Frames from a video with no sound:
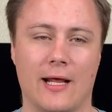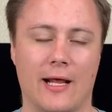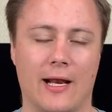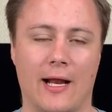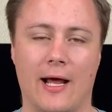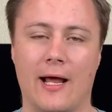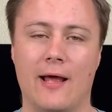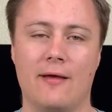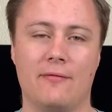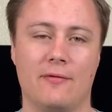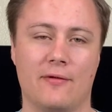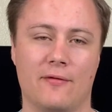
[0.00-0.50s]
and
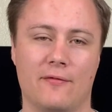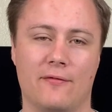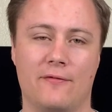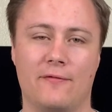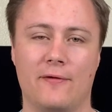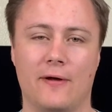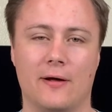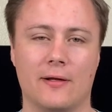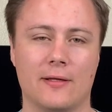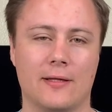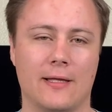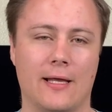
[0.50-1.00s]
I haven't
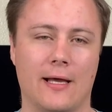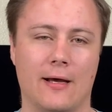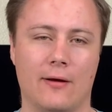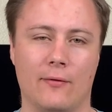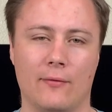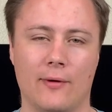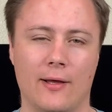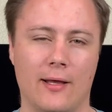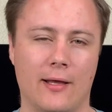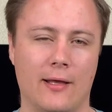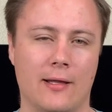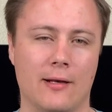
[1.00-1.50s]
felt that
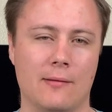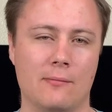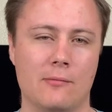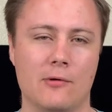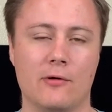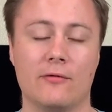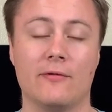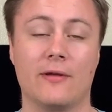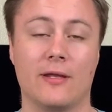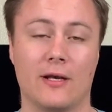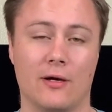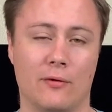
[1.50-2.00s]
way in a
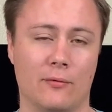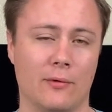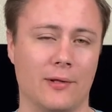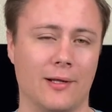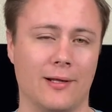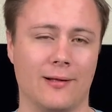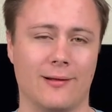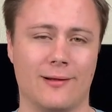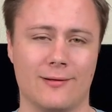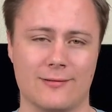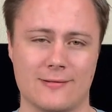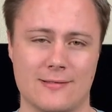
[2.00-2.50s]
movie in a really
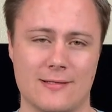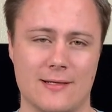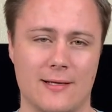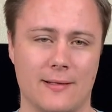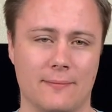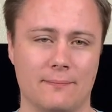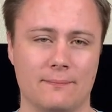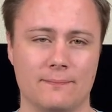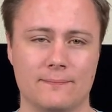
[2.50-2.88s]
long time.